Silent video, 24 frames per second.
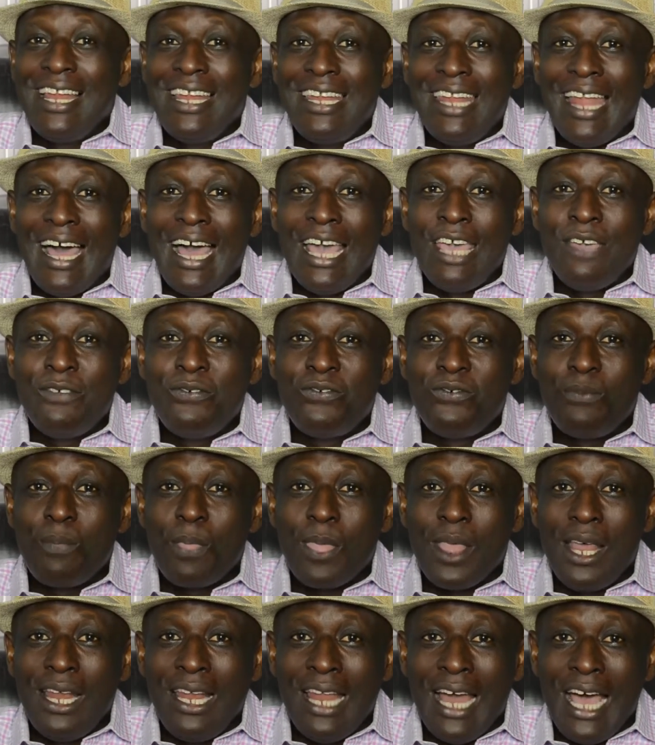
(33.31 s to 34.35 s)
life,
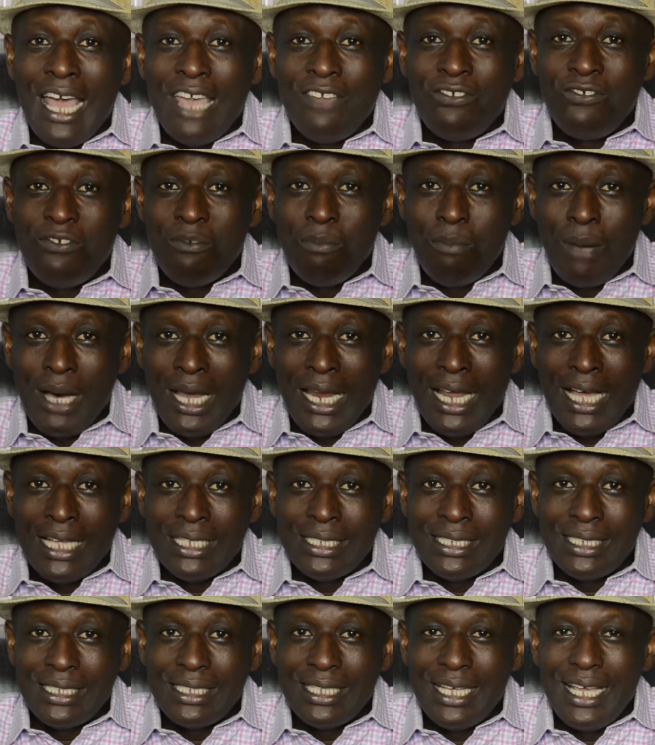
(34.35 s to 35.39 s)
life
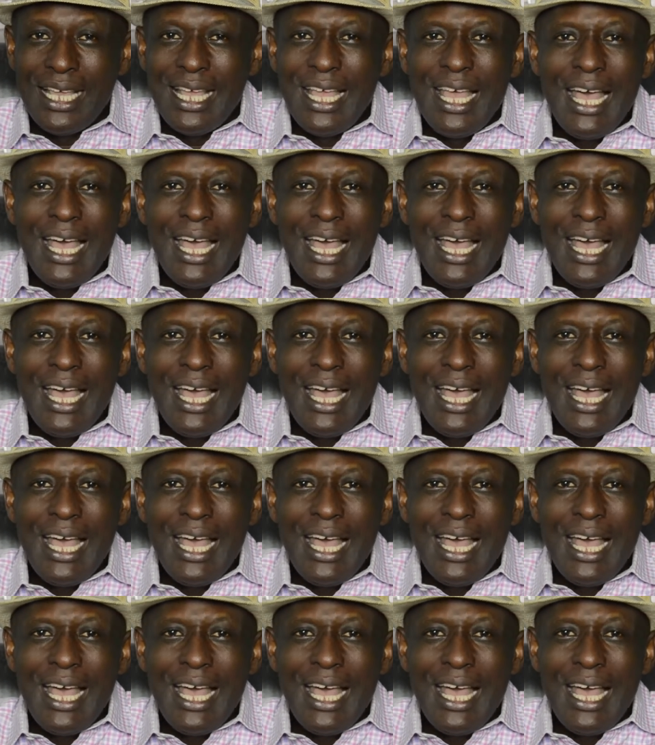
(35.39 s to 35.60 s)
balance.